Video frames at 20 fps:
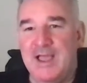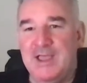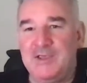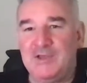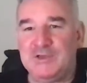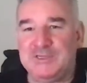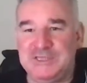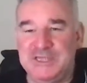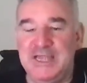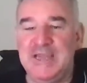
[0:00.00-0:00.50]

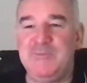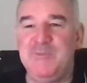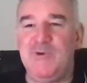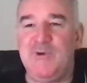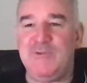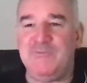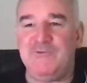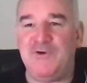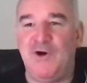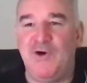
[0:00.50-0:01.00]
your team are
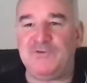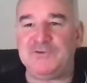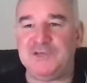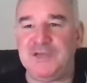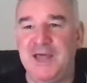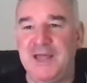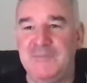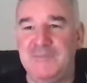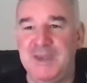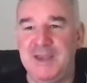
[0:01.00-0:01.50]
involved. And
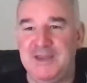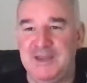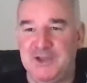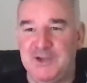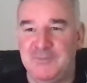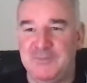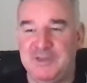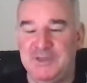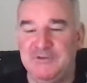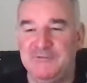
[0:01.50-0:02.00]
I mean, it
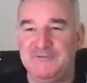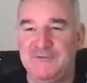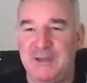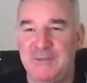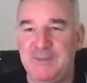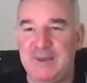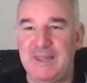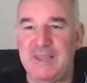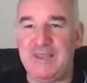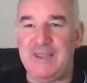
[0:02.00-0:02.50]
could be your
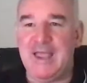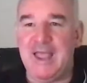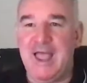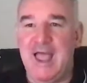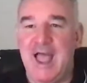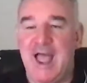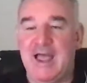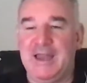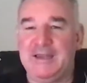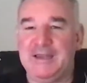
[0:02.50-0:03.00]
family,
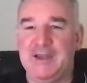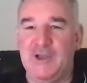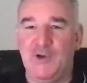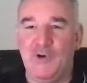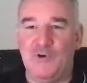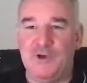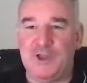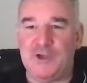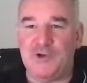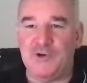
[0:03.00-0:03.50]

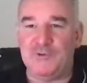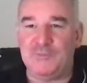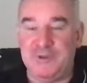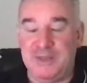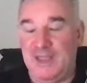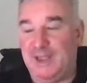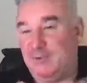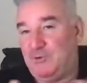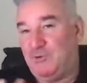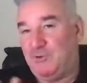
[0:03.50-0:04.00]
or it could be
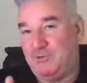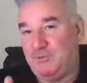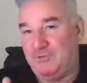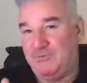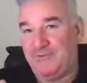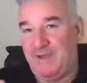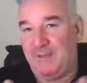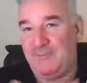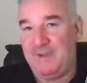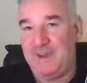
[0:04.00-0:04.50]
your
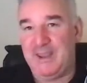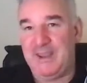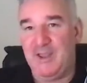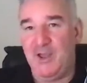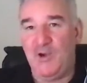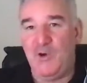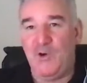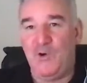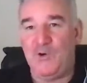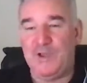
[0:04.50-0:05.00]
family,
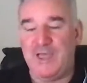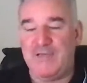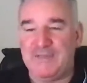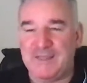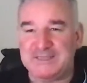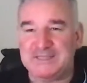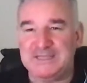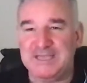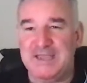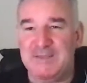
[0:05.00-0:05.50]
or get
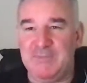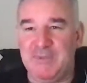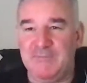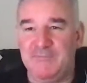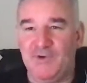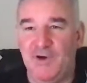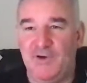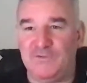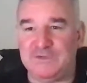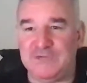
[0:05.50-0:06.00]
that team
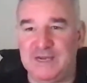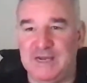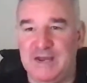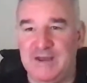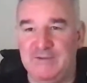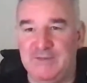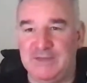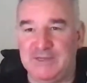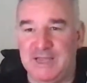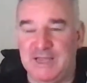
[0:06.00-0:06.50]
involved in
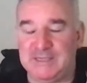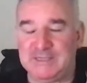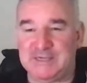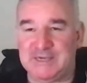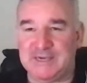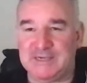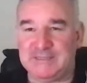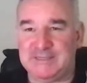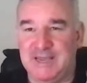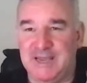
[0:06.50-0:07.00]
clearing the
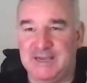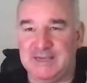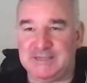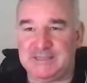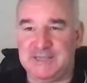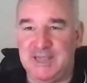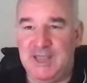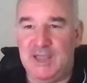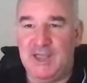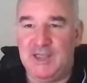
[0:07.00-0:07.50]

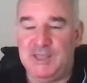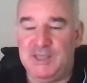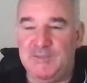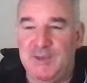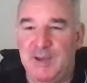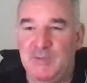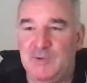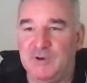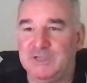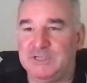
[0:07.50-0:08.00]
decks. You
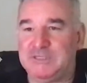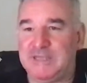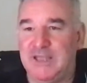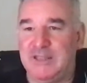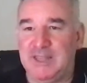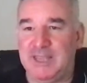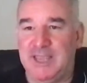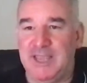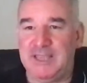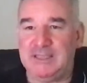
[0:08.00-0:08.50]
might want to set
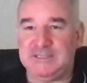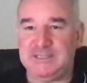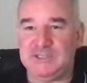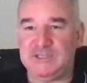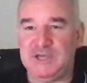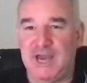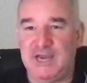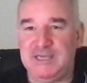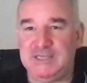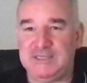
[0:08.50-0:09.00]
the kids a
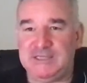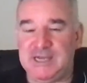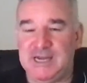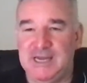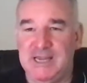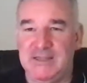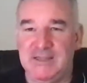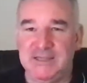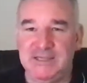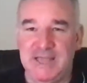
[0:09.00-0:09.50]
challenge to
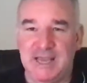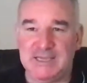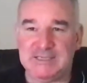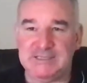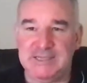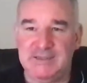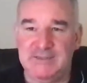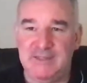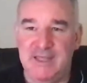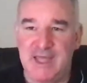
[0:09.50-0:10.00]
clear the decks
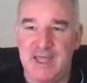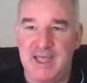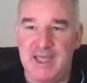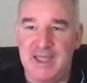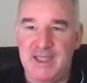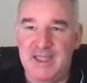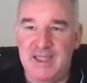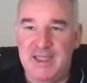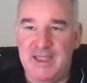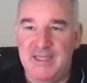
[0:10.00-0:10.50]
in their
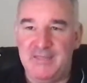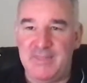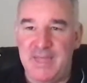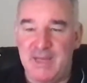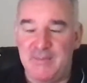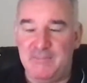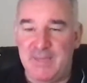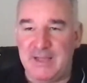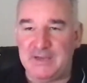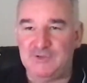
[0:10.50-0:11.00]

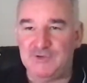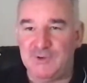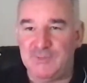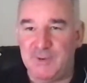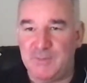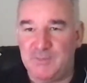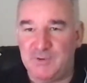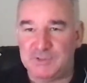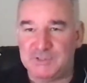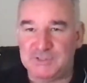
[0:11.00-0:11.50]
bedroom
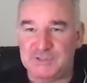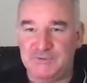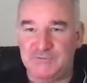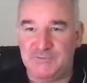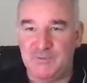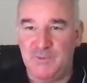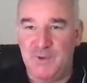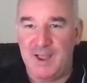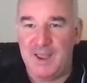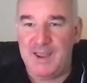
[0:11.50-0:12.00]
and put stuff
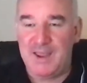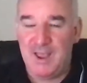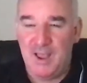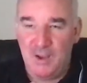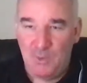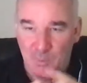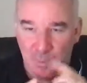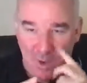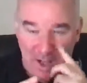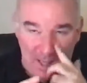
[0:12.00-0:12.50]
away
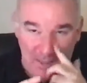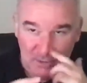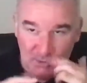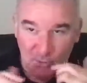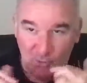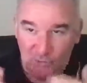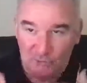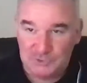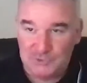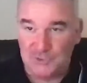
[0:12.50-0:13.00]
while
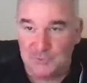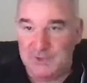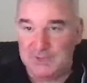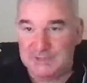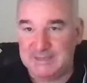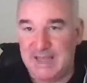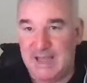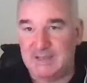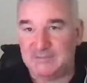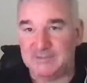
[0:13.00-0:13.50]
you're doing
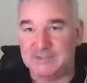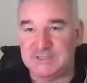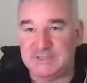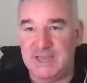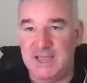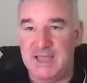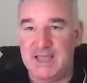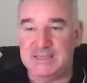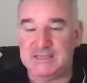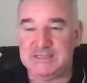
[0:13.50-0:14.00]

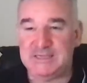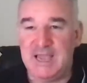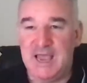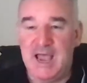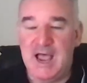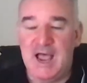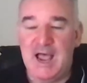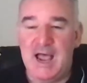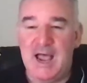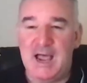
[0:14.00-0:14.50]
downstairs.
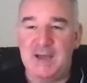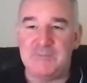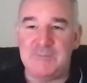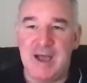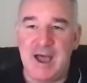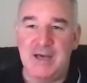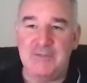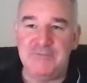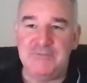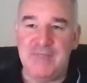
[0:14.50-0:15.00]

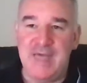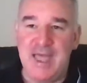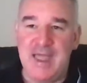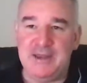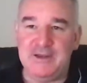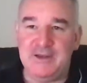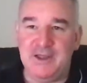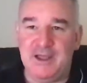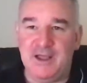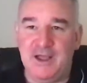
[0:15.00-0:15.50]
And
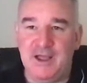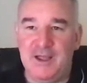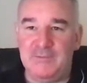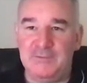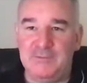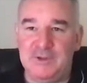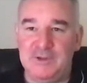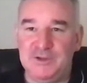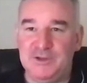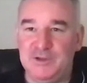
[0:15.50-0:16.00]
then
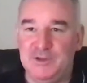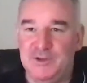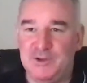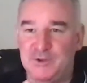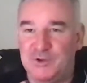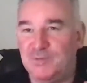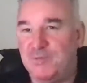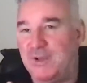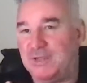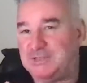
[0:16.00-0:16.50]

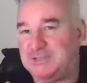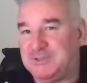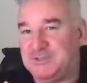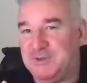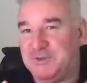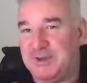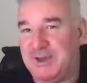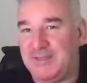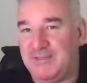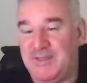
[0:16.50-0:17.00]
you might
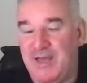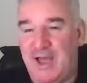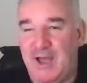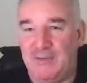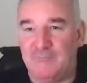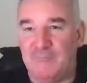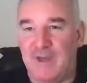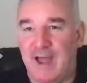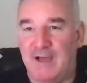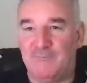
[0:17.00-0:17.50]
do it like that
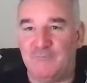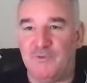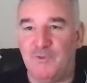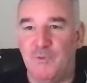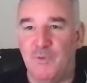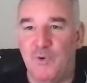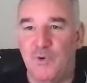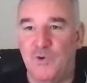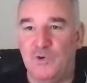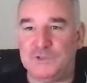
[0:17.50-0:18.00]
and have
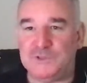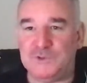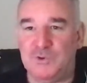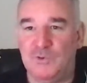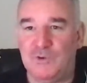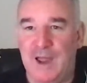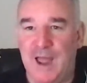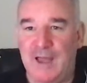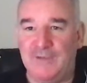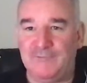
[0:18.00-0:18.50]
rewards, or
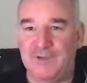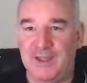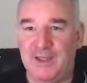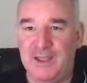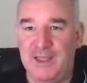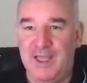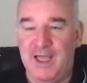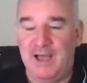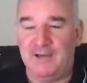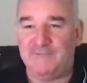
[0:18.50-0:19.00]
have
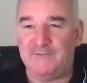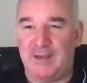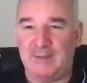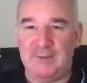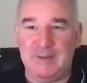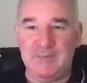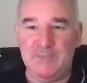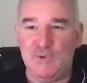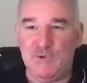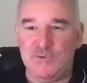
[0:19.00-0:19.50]
a
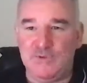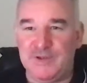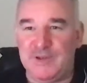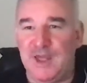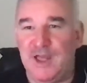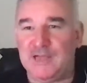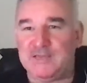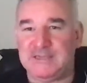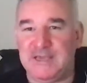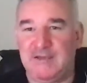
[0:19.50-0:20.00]
family movie
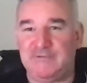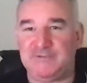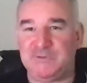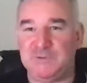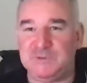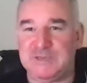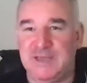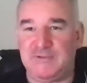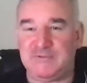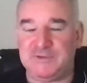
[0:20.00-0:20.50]
night
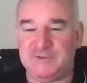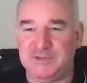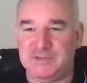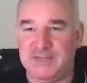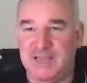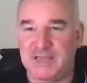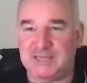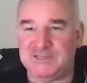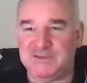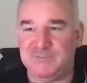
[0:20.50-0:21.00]
afterwards after the
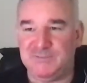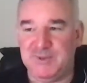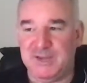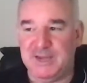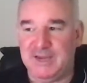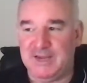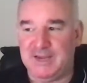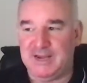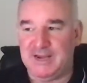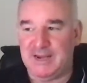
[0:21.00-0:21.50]
decks have
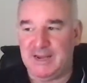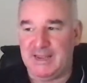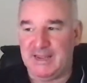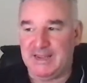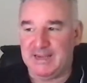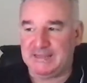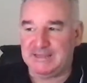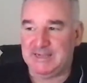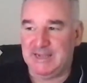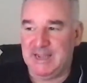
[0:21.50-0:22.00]
been
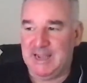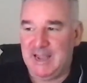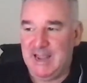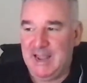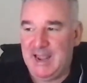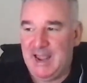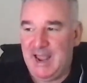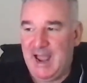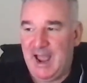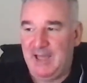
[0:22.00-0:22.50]
cleared.
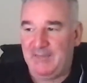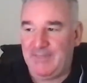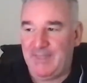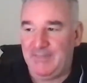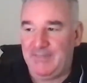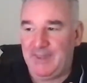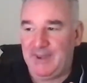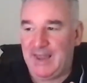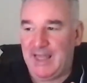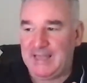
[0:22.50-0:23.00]
And then
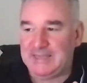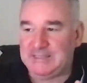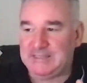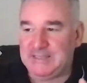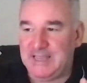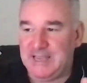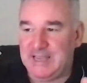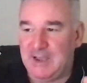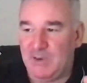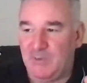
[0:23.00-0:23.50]
the last
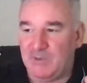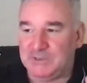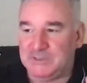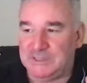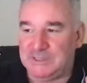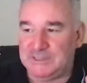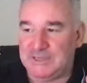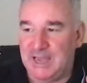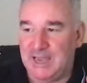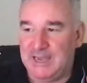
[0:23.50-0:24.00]
thing I want to
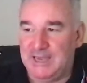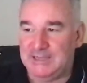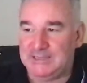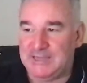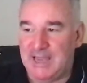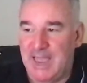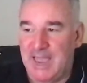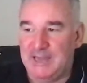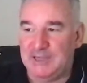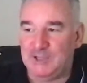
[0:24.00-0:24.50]
say is
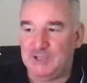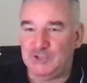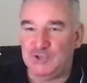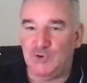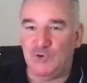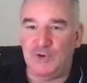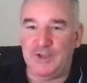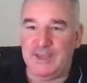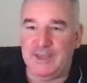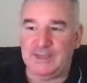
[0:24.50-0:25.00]

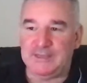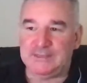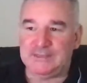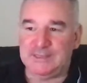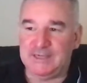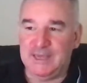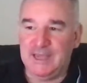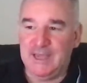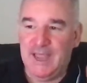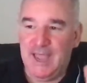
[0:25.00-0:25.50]
enjoy it.
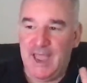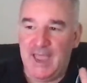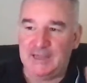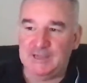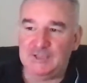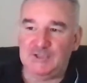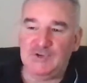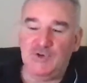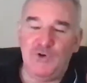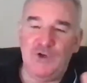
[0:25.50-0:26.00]

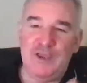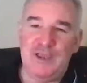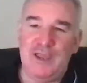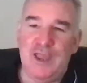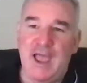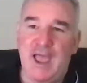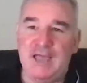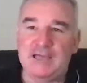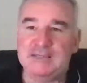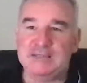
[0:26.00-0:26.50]
Enjoy it
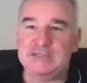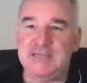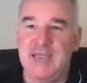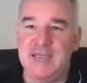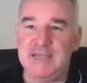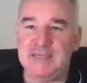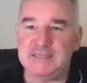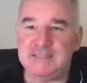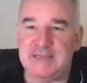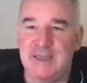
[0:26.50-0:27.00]
and take
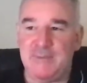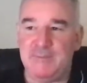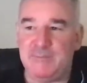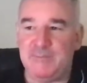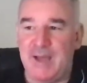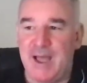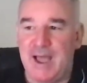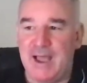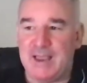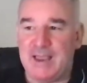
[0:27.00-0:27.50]
a step
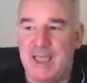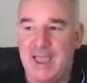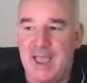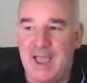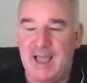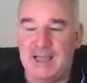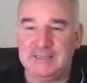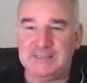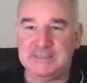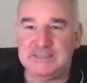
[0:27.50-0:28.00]
back
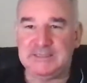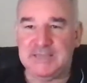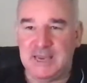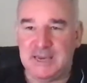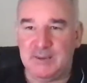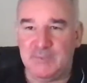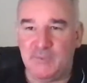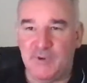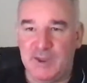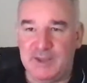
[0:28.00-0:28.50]
and
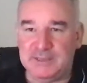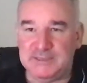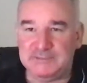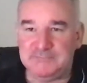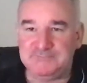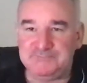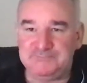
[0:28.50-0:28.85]
celebrate.